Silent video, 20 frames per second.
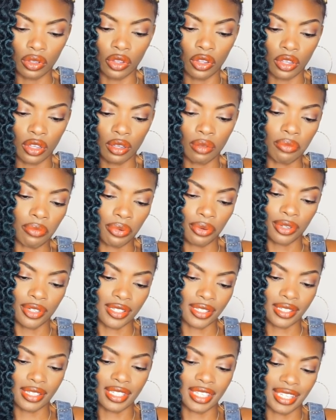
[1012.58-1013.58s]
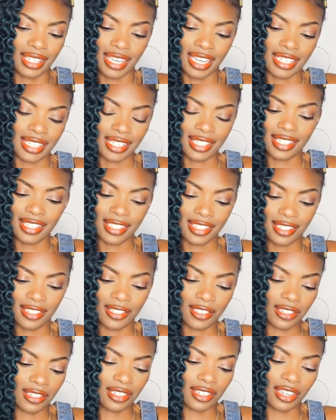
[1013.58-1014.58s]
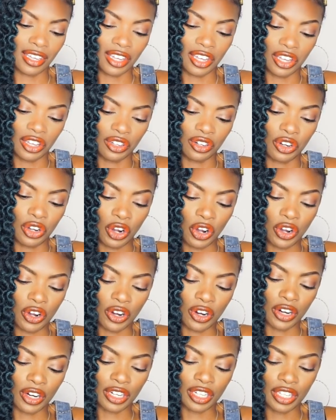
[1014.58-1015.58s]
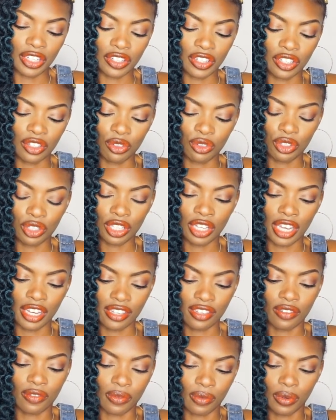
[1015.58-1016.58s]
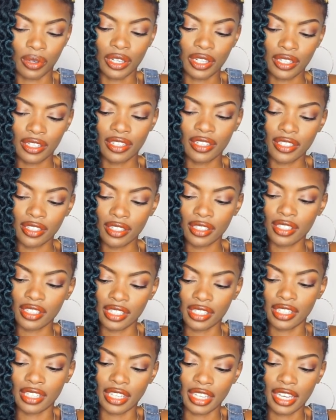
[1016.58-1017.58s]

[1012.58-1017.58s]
The Empress. Yes. Good card. Good energy. Ace of Wands.